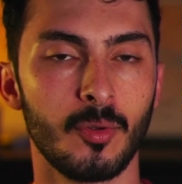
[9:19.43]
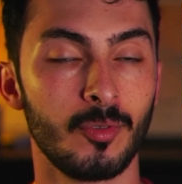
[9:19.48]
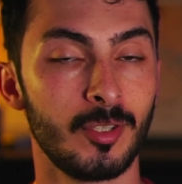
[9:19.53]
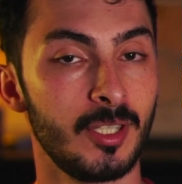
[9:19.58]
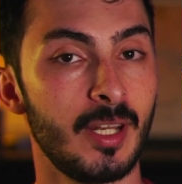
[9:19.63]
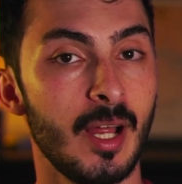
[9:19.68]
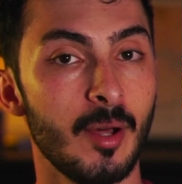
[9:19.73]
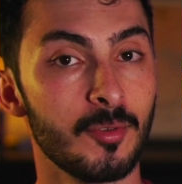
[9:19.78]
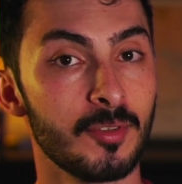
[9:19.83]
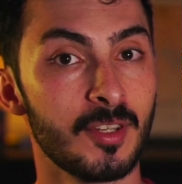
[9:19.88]
the
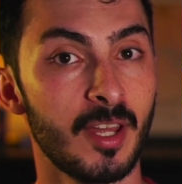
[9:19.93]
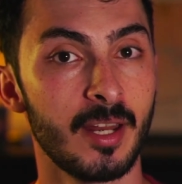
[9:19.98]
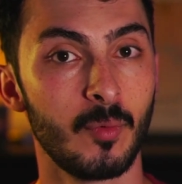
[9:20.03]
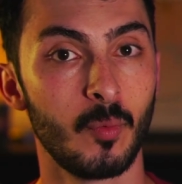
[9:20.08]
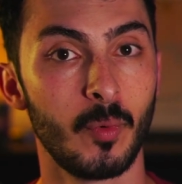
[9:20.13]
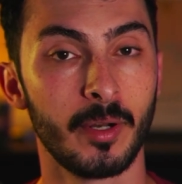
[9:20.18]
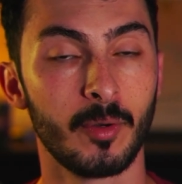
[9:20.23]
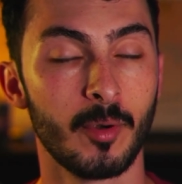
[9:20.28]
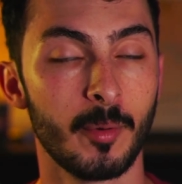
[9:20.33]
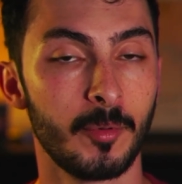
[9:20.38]
downside
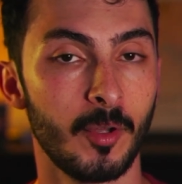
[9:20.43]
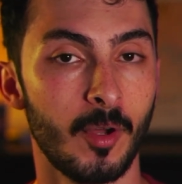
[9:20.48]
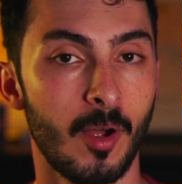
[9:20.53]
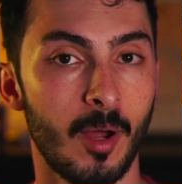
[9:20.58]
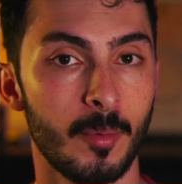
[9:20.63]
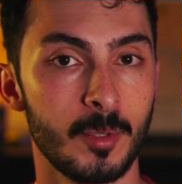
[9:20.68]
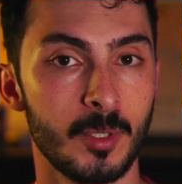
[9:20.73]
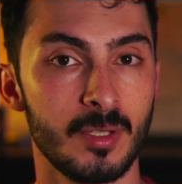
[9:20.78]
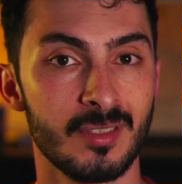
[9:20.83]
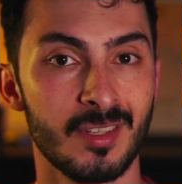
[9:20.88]
with crypto
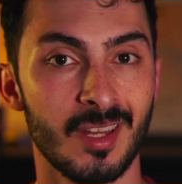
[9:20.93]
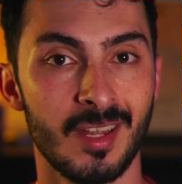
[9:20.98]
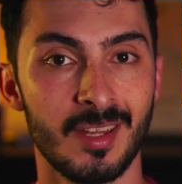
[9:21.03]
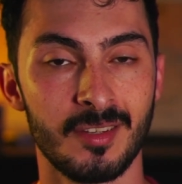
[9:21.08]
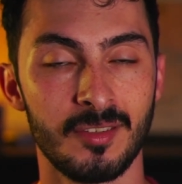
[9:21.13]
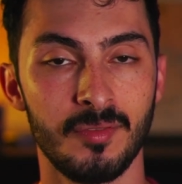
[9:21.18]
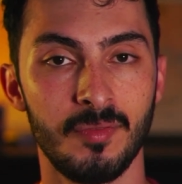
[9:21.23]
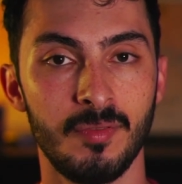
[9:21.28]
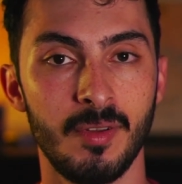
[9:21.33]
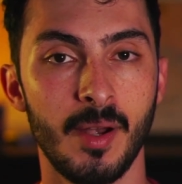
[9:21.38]
options
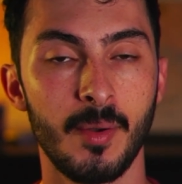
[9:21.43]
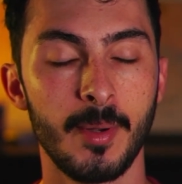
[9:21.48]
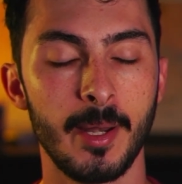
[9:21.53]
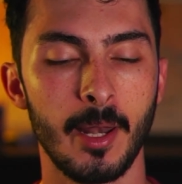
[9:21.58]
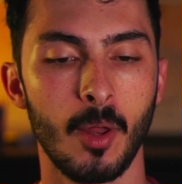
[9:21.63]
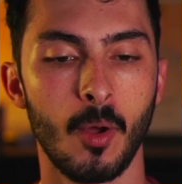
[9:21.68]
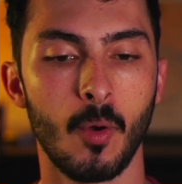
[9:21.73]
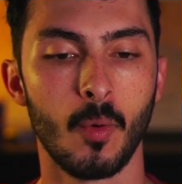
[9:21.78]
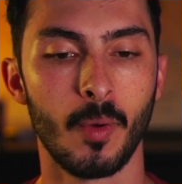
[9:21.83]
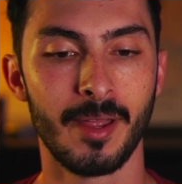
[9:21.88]
is very
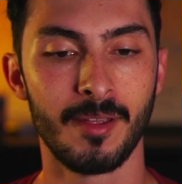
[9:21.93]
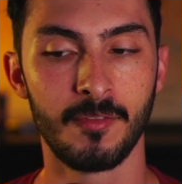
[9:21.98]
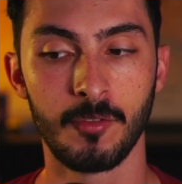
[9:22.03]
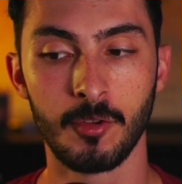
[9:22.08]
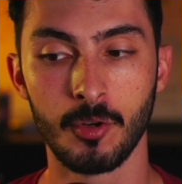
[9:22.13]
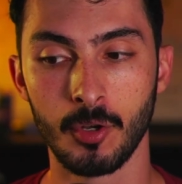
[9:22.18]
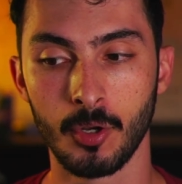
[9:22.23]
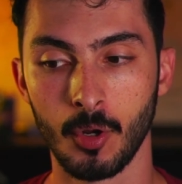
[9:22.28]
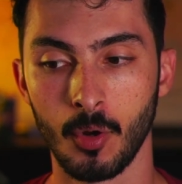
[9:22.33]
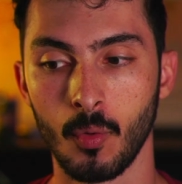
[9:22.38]
low if
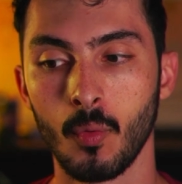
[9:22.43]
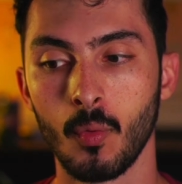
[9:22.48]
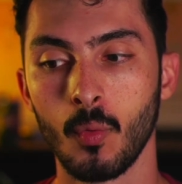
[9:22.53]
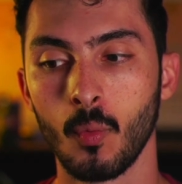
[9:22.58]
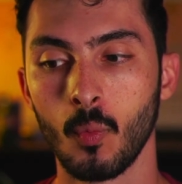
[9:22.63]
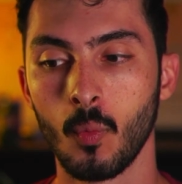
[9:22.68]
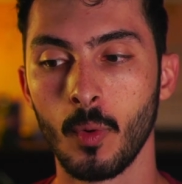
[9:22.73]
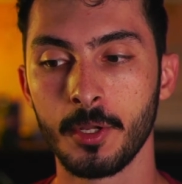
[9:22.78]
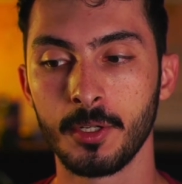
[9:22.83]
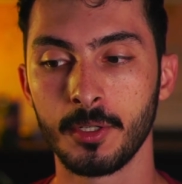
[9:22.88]
you know
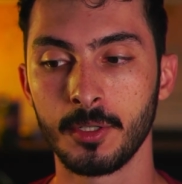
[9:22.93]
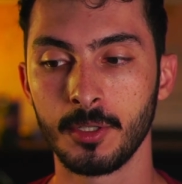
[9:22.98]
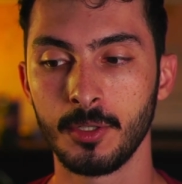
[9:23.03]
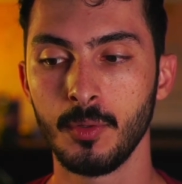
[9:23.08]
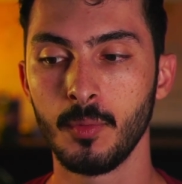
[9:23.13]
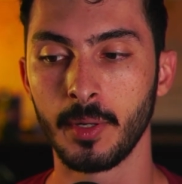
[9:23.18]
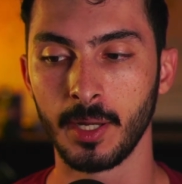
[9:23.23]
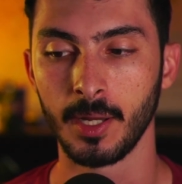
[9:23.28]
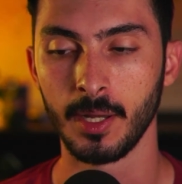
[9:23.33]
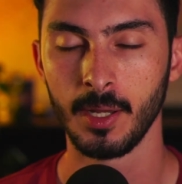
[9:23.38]
what you're
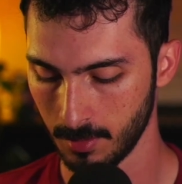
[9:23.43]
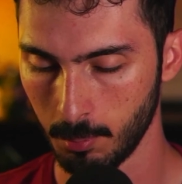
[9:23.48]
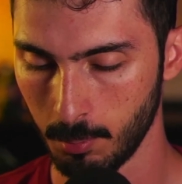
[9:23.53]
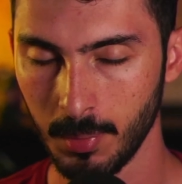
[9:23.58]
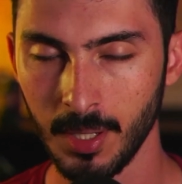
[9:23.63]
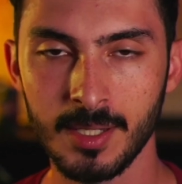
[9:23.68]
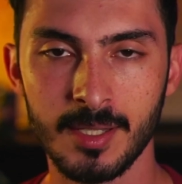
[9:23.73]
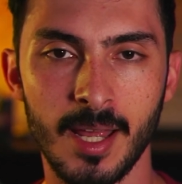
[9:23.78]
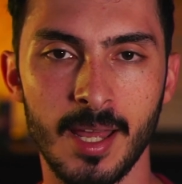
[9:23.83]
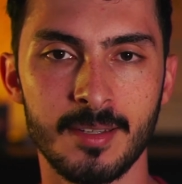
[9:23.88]
doing.
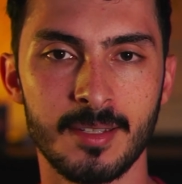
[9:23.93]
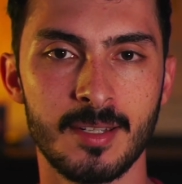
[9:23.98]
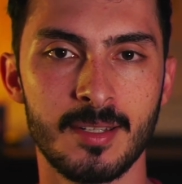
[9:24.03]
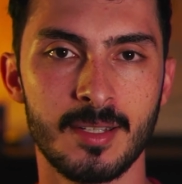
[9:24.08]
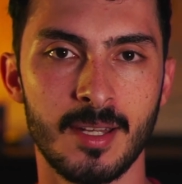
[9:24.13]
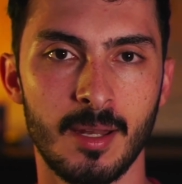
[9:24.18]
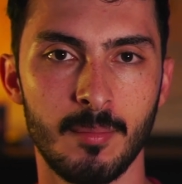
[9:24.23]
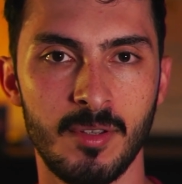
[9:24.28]
But as I said